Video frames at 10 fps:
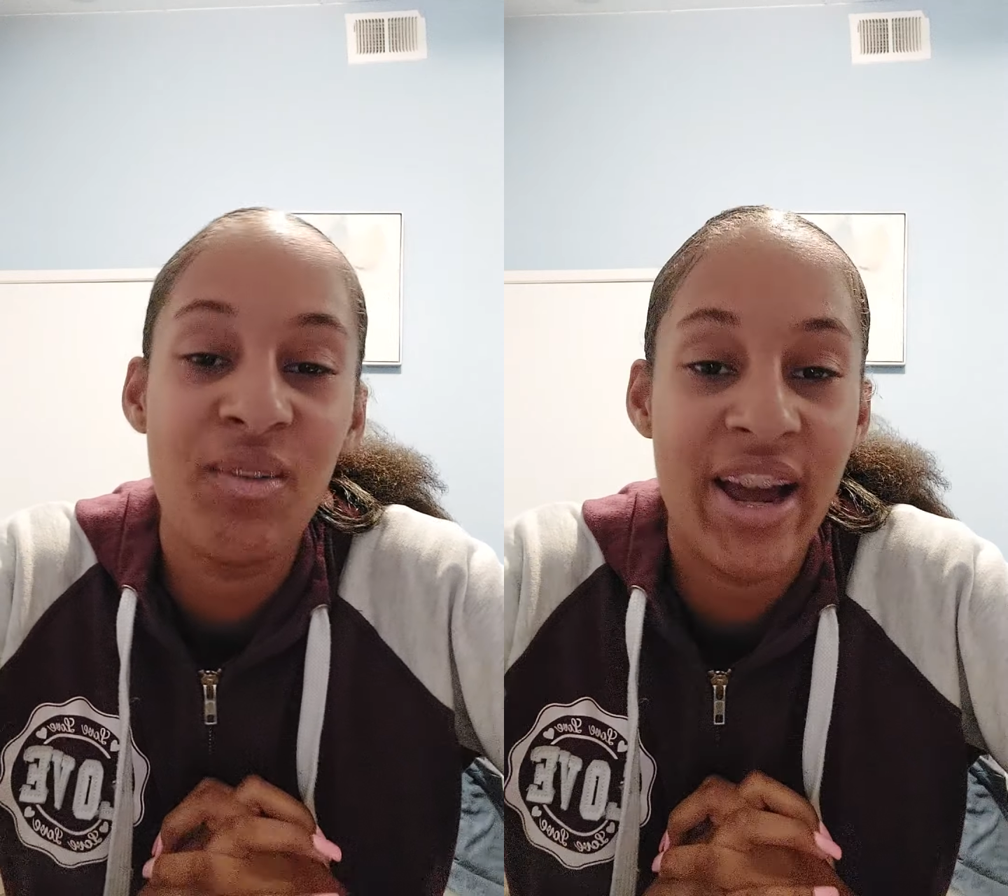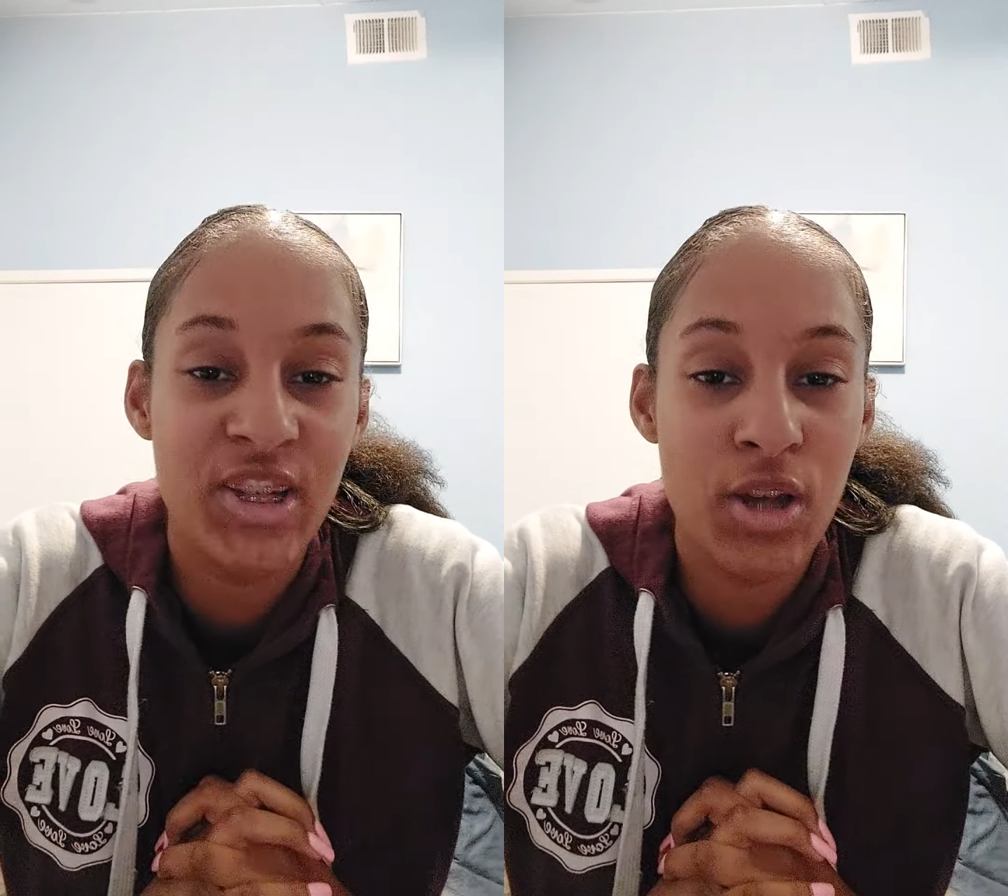all
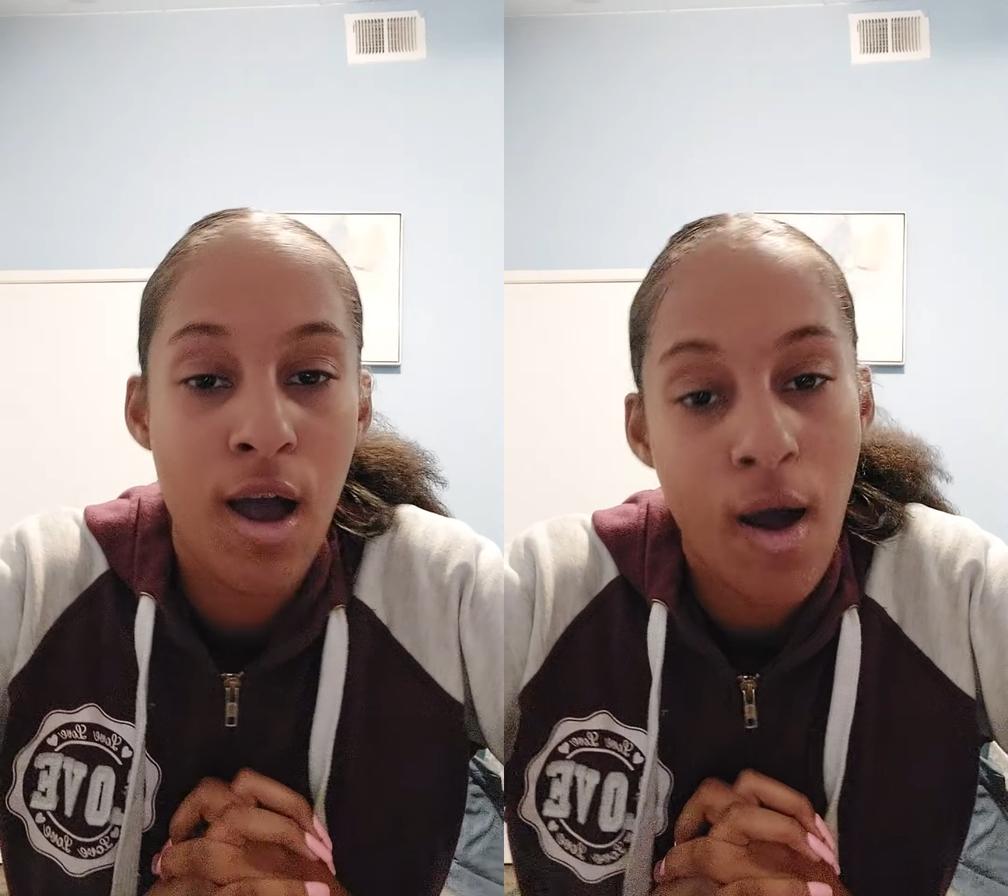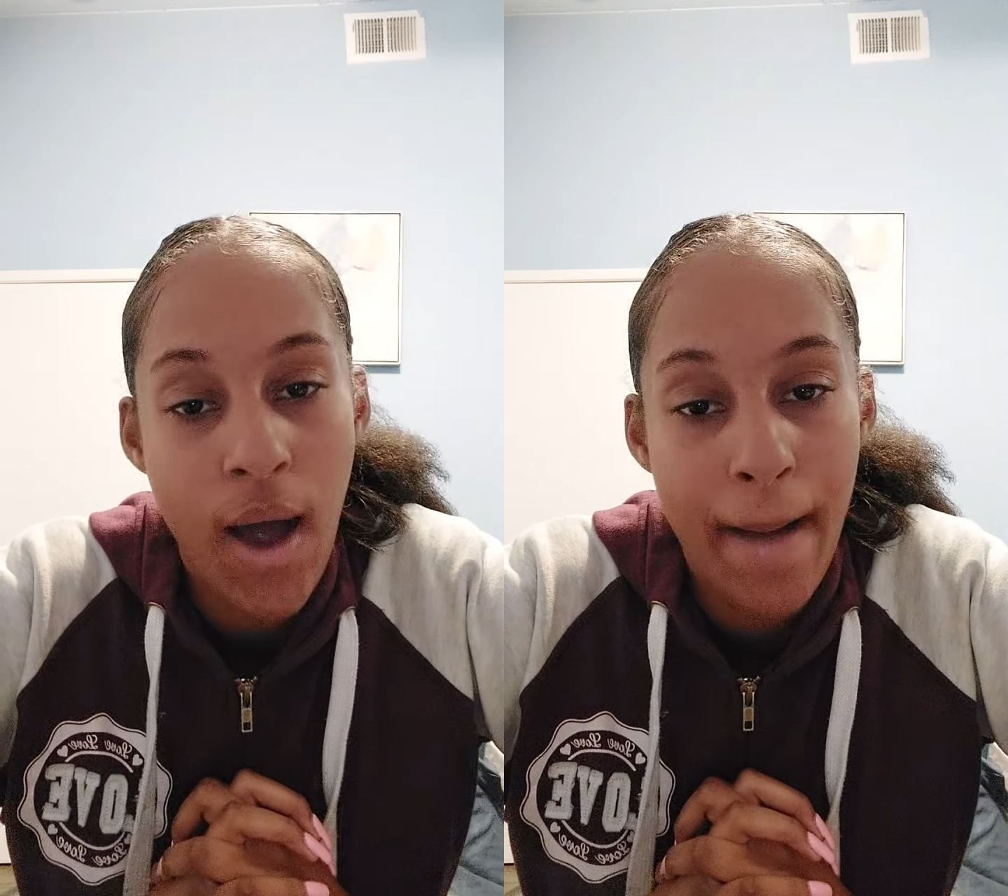right
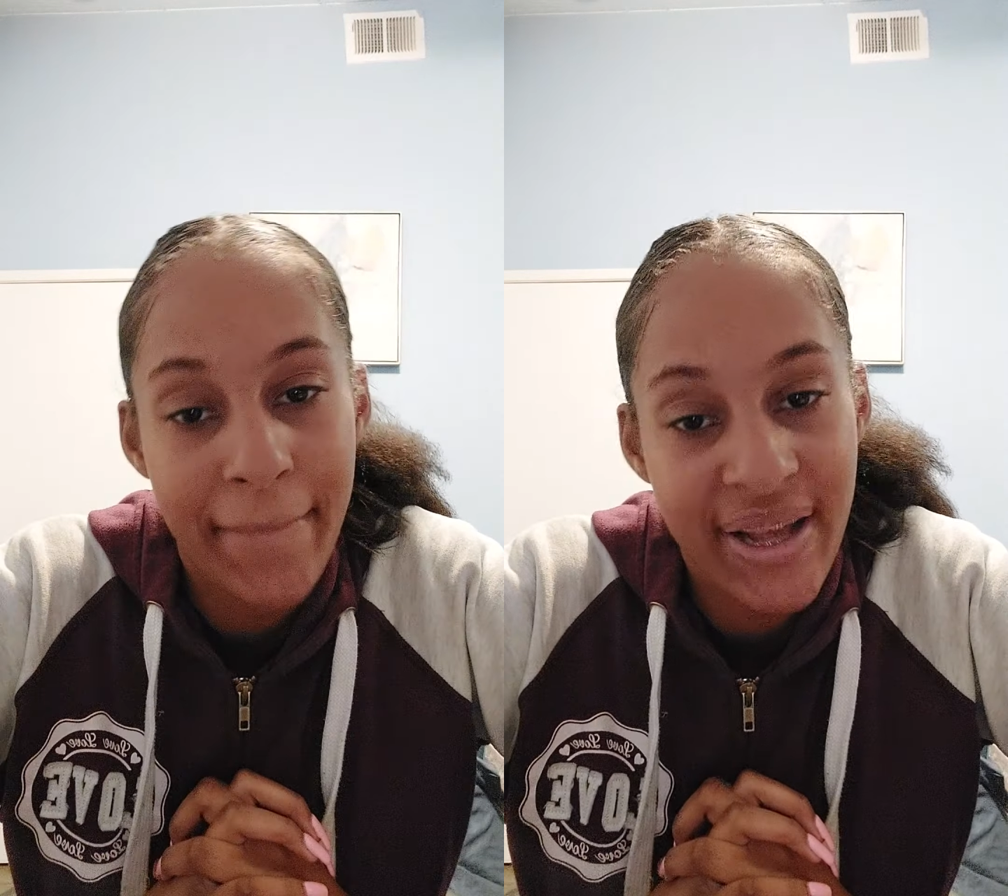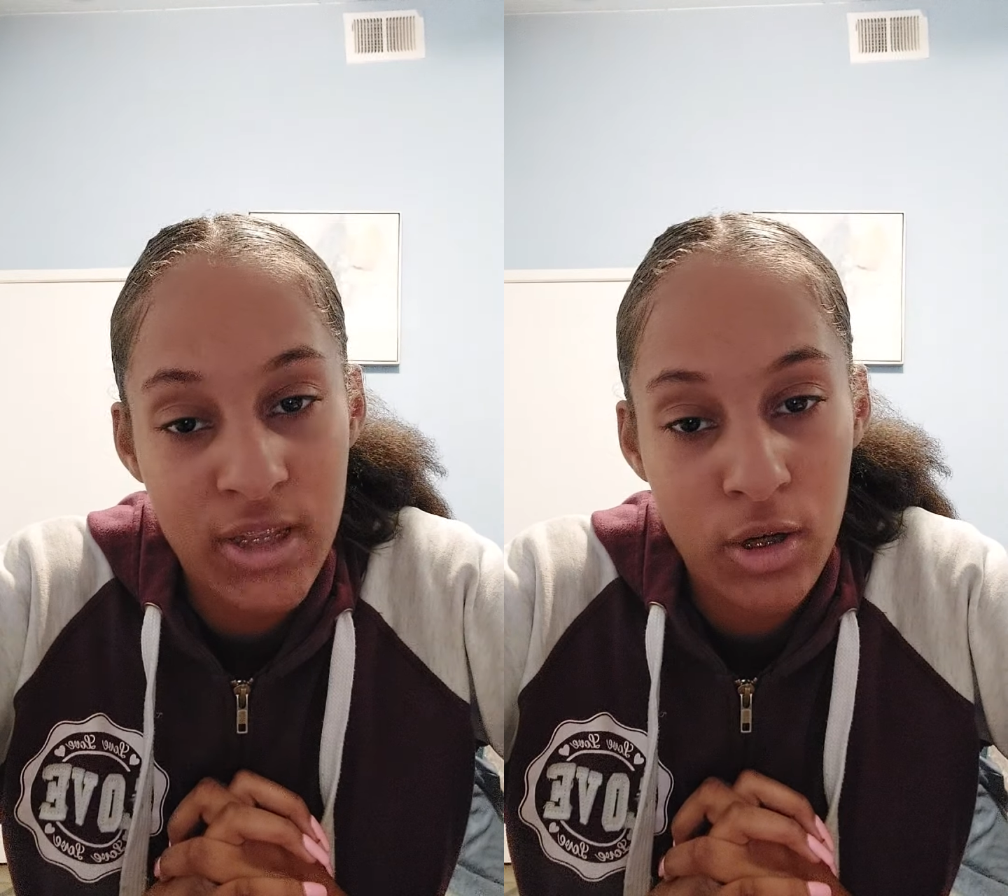y'all i'm
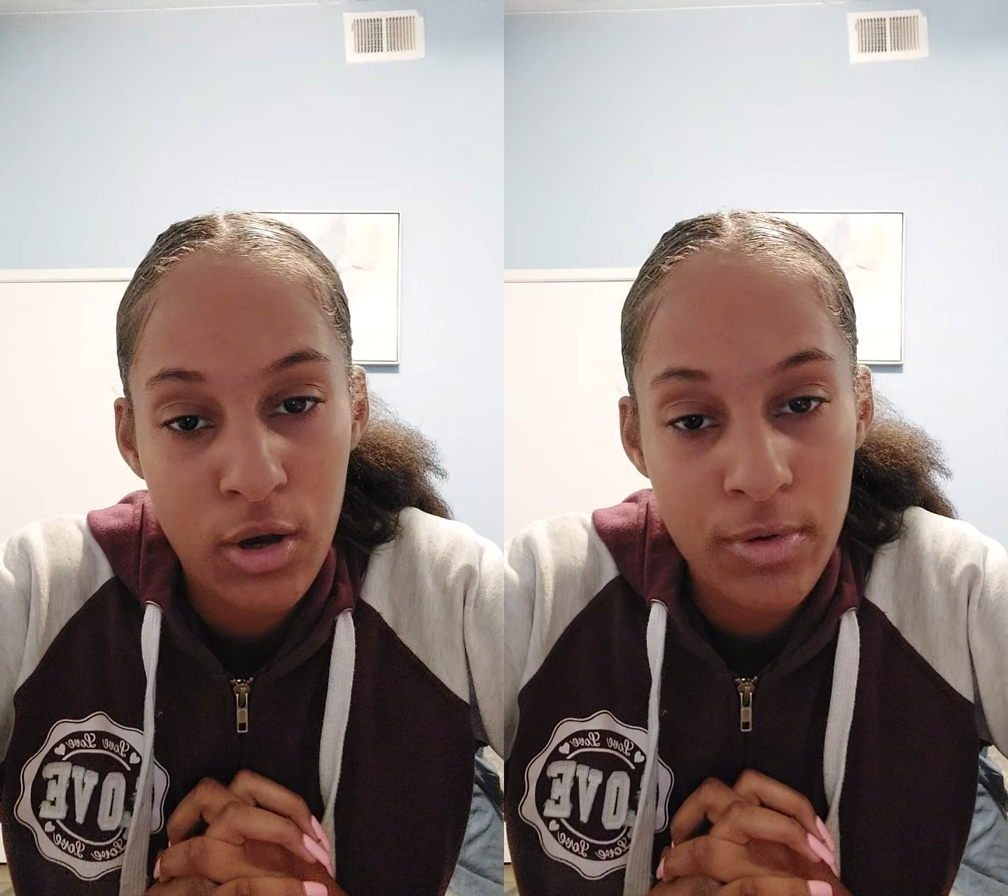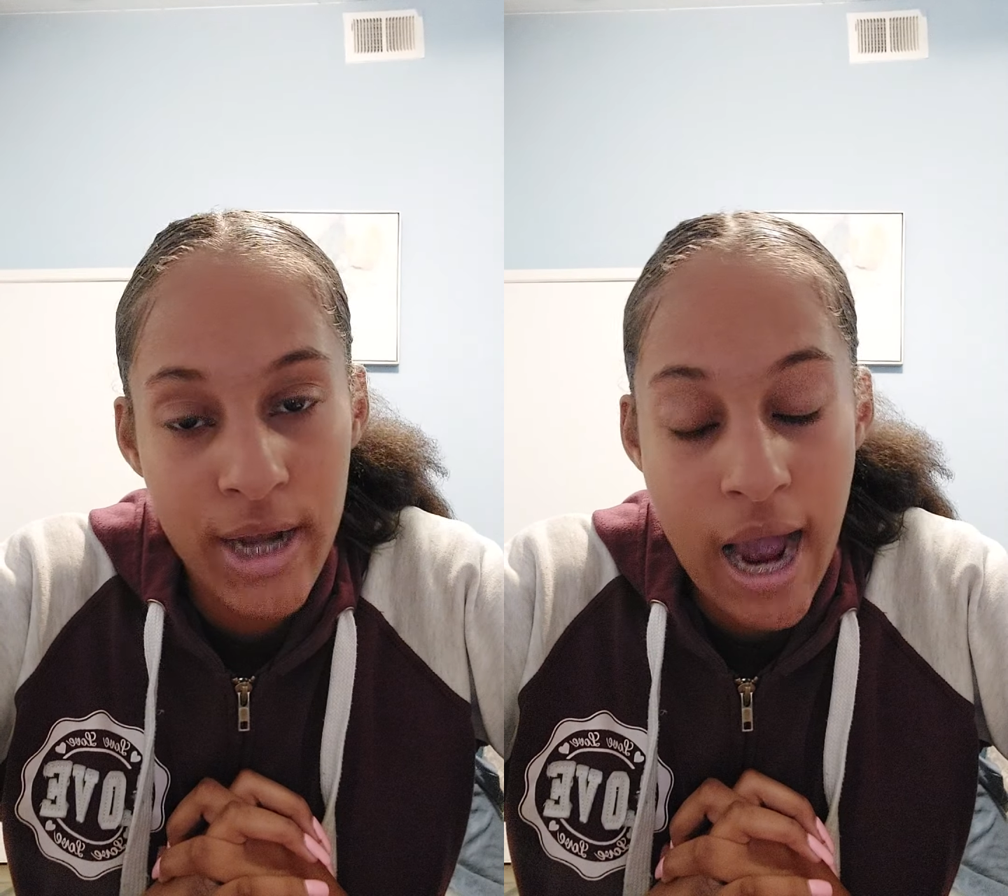about to
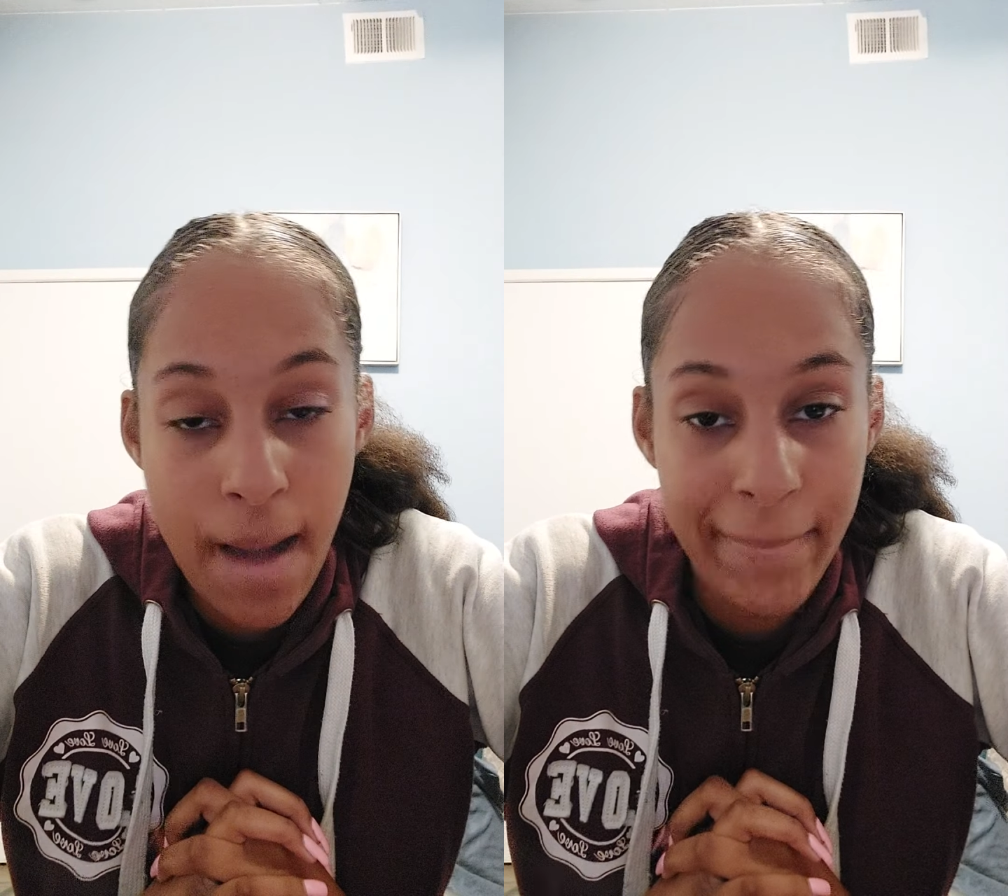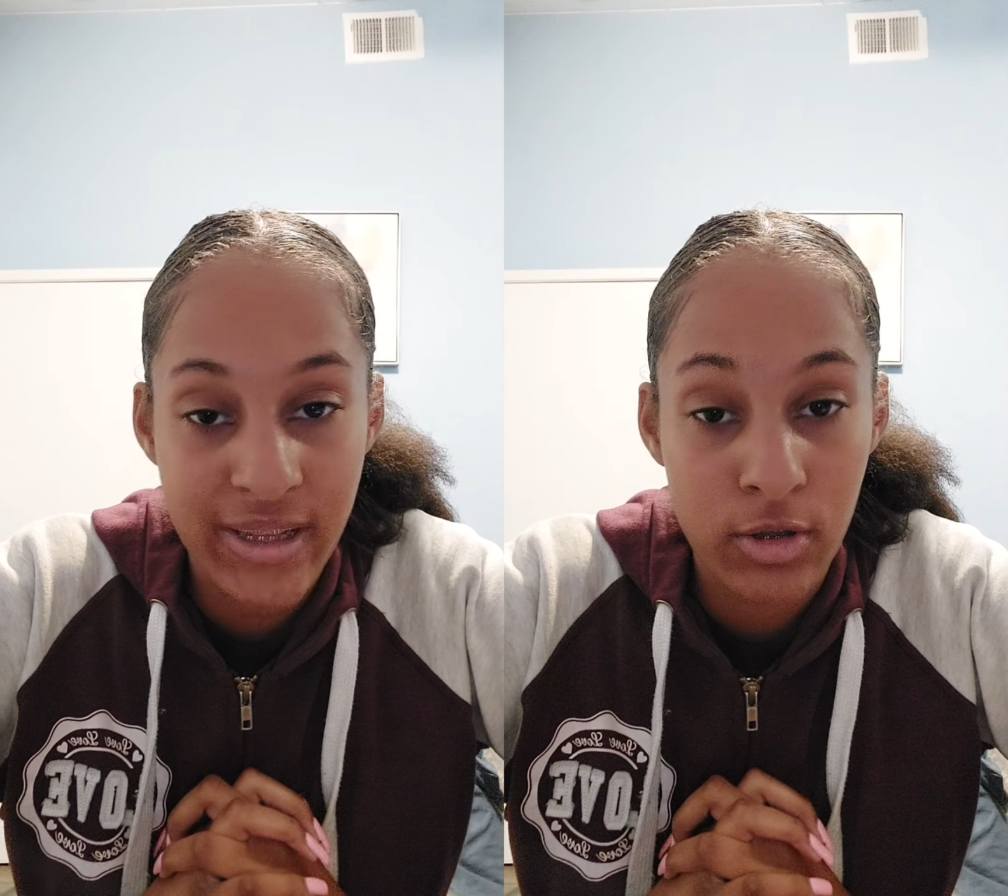go now
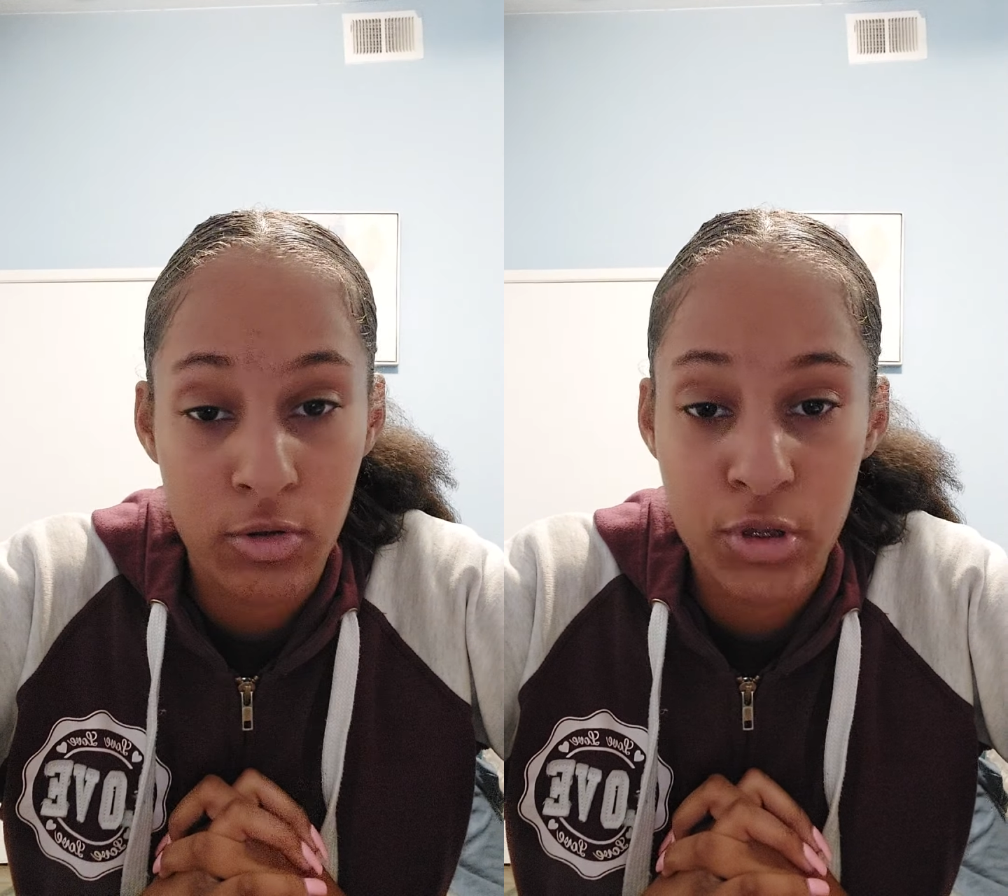i'm about to go